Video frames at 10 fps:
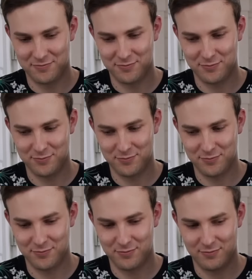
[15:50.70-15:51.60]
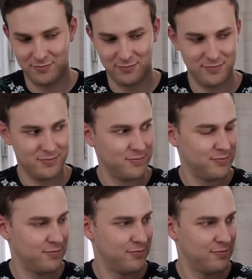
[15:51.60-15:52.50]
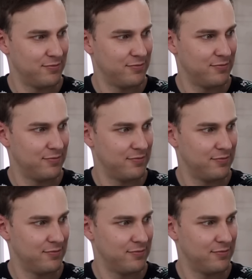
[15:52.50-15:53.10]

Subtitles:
(not speaking)